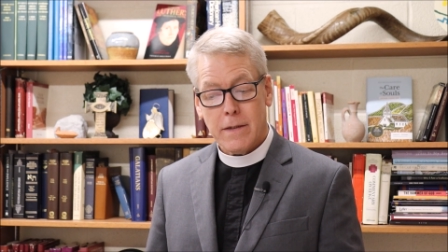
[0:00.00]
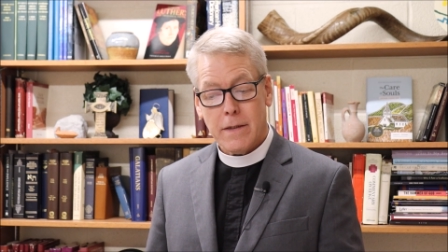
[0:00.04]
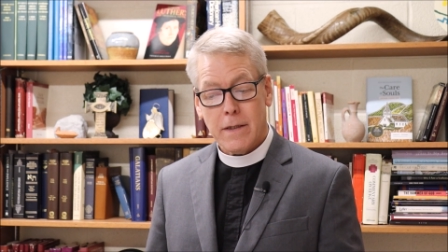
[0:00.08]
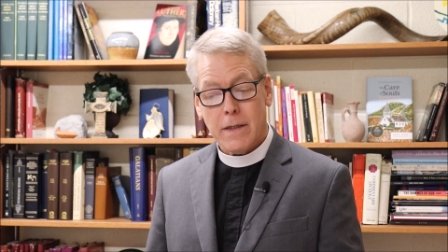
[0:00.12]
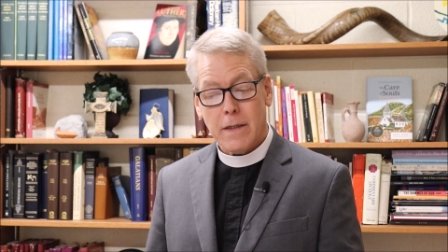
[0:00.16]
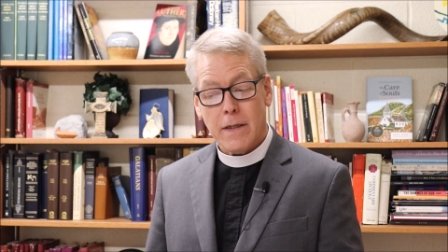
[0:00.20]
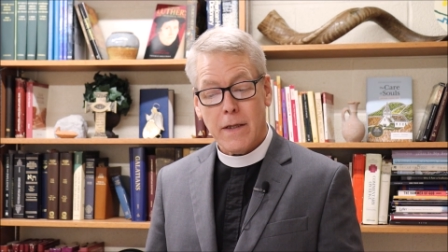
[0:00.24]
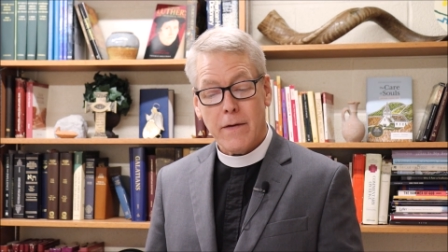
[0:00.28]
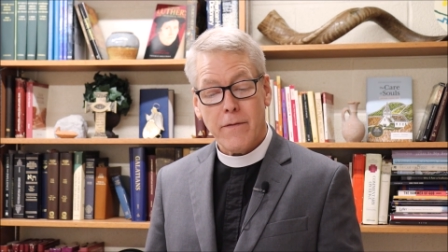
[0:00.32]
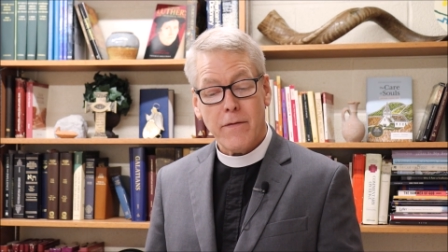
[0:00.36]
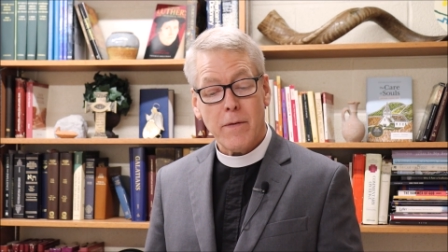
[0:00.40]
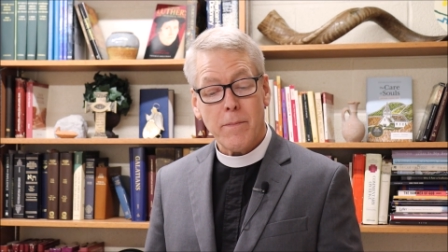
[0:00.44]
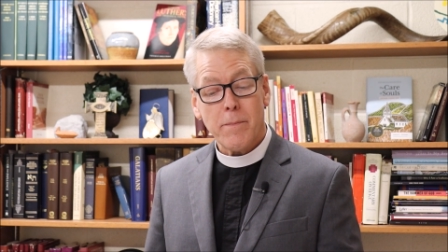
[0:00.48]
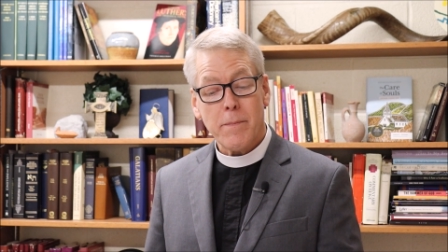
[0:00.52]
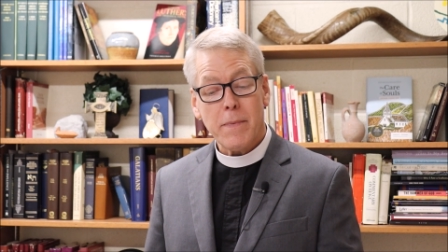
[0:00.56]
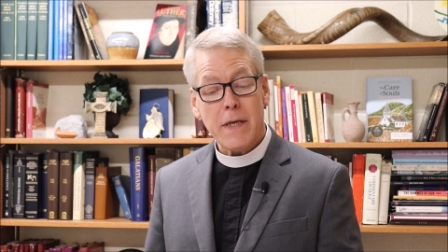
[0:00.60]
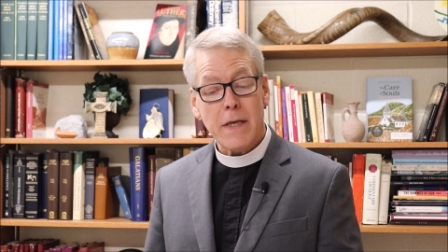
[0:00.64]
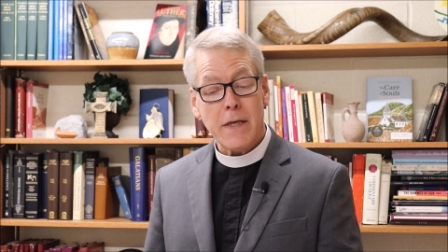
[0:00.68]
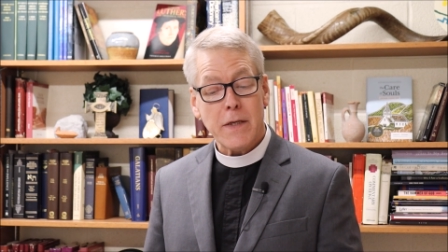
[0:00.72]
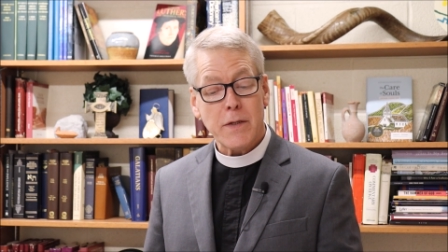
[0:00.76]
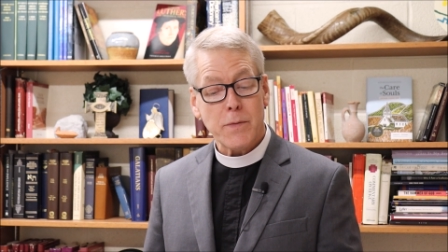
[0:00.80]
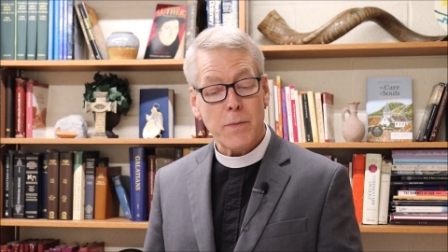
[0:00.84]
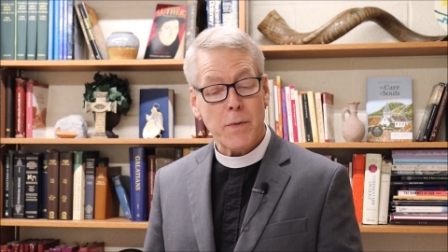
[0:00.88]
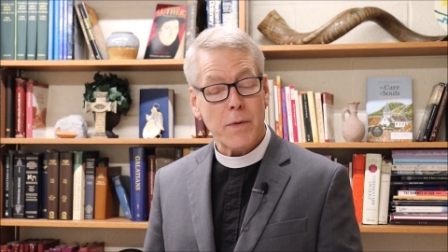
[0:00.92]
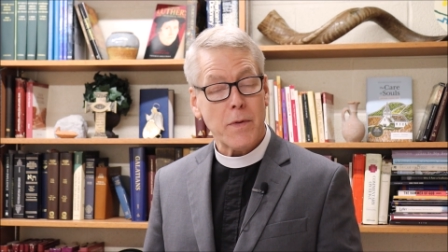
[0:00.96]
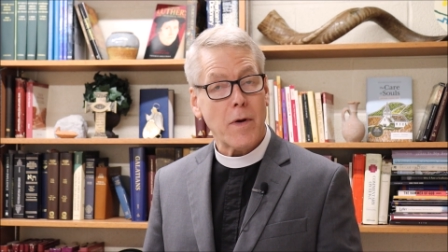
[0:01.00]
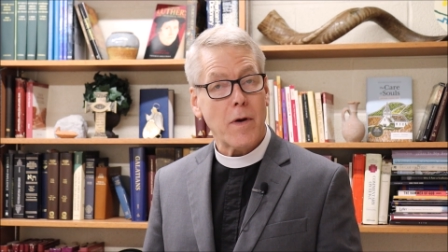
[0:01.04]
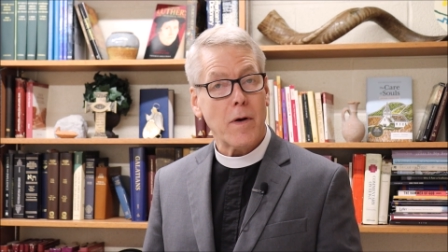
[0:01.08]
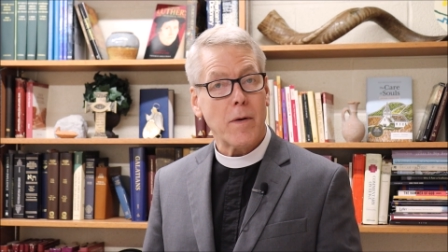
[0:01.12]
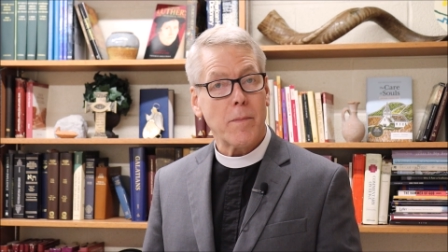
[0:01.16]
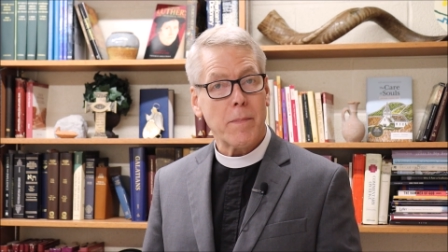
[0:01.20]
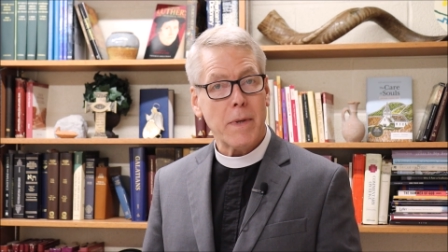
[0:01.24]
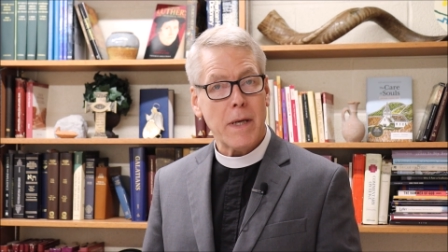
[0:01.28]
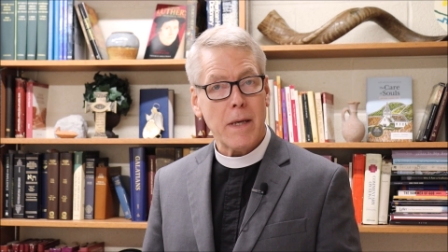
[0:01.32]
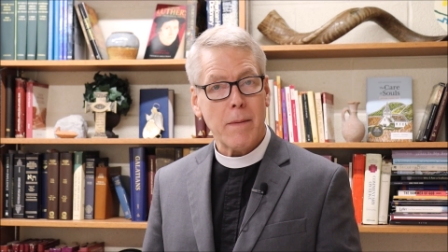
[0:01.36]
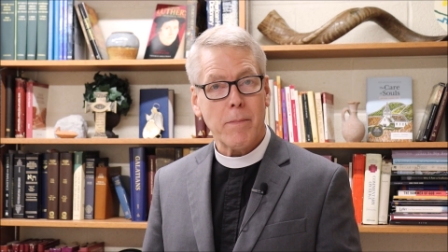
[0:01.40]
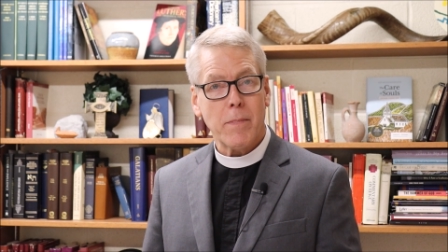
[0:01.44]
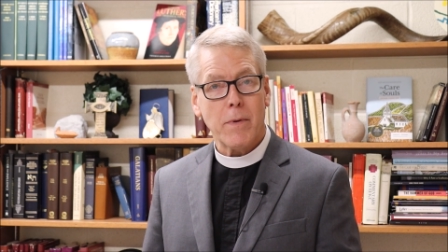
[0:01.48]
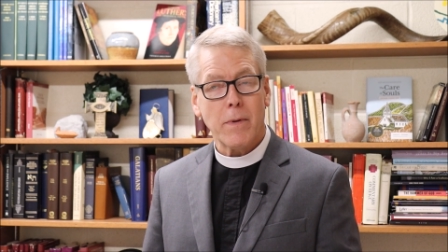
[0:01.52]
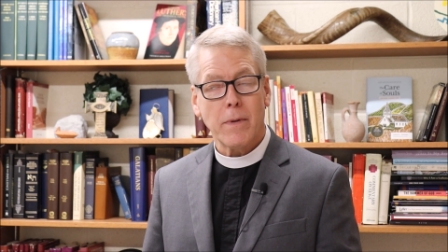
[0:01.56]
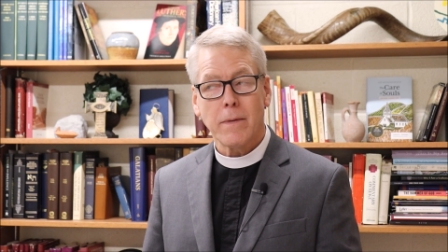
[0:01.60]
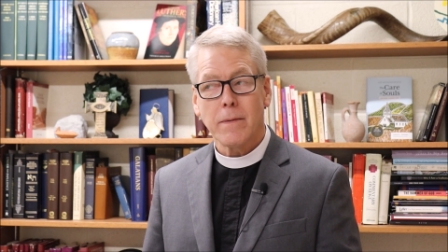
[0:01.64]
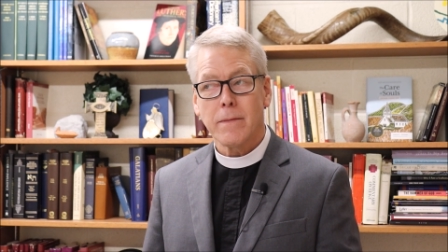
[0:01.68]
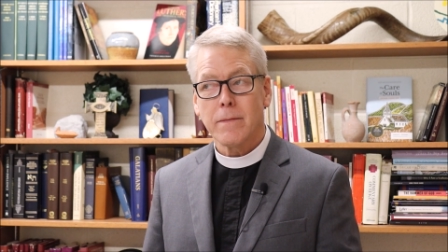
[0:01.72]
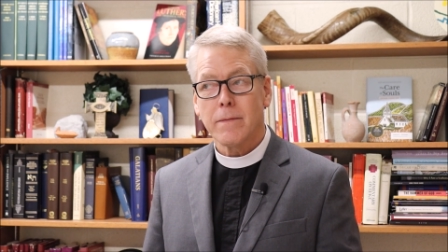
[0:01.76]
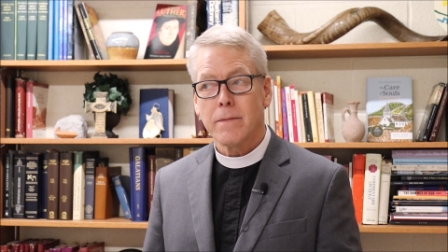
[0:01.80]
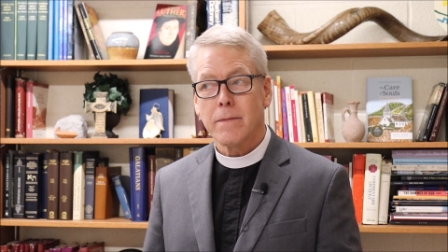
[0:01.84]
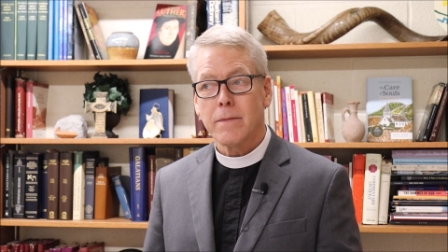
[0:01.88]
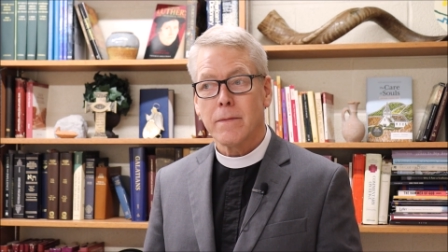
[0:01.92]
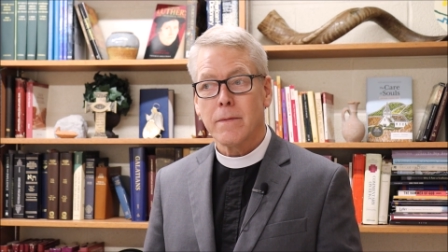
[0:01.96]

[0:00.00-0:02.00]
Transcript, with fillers: to live at peace with all people.